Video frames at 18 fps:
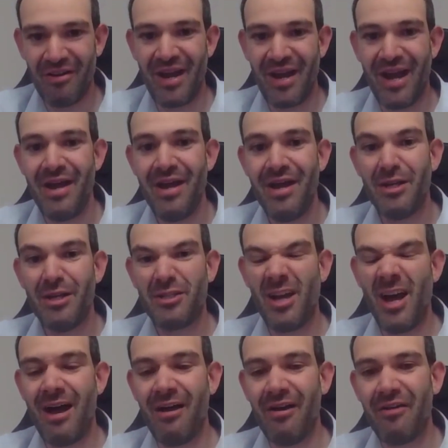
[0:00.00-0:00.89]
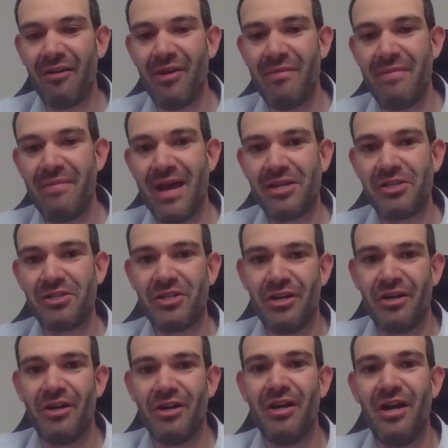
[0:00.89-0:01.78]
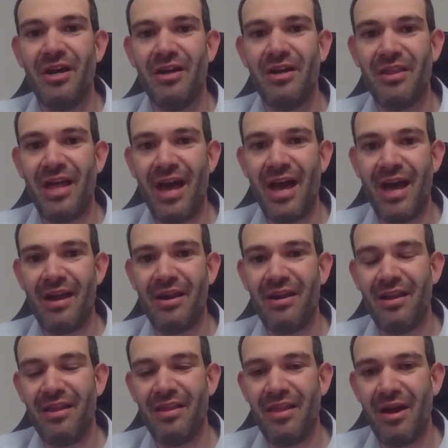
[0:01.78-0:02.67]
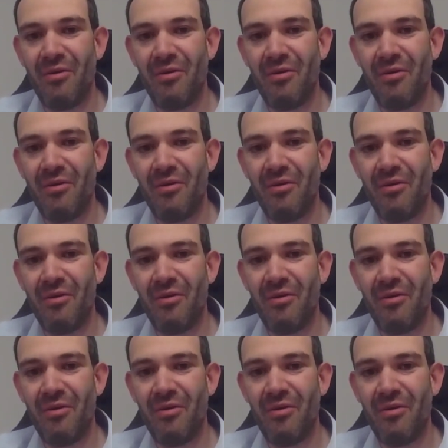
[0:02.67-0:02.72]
Okay, so how can we make sure that